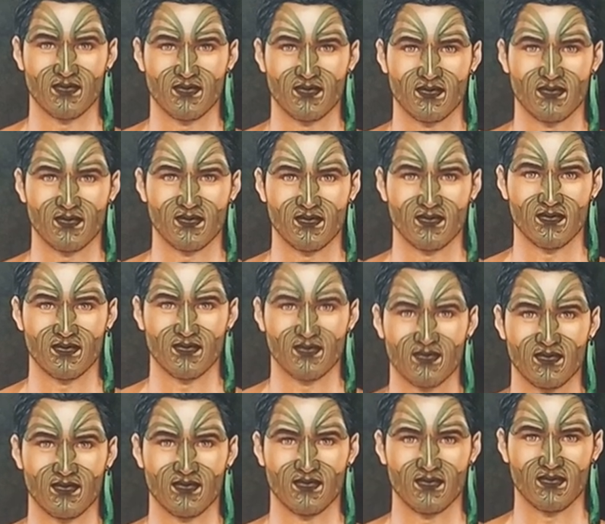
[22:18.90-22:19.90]

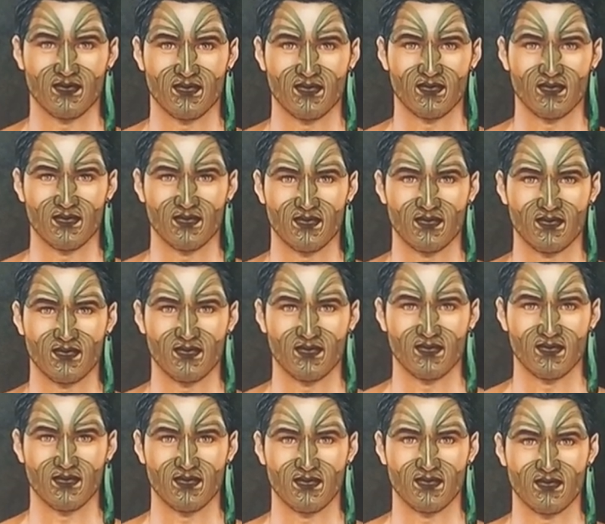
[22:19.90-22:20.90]

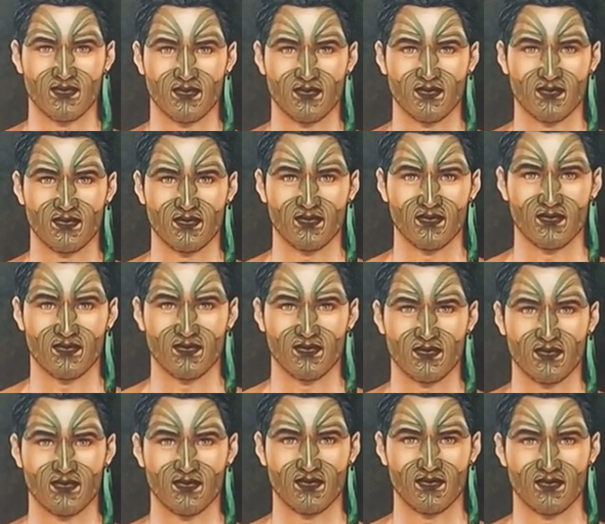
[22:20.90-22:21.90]

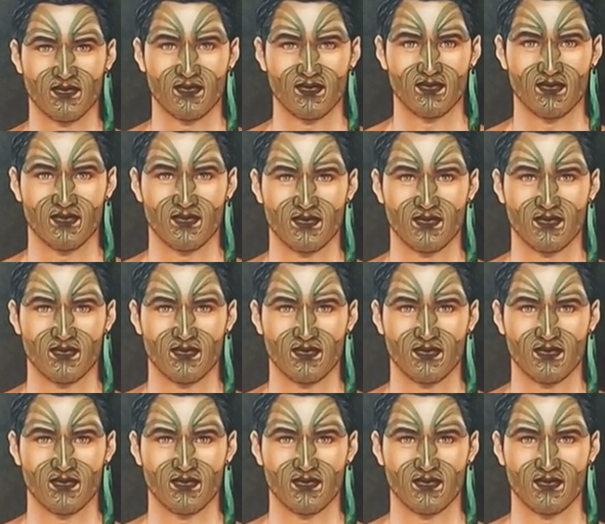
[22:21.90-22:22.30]
Nobody speaks.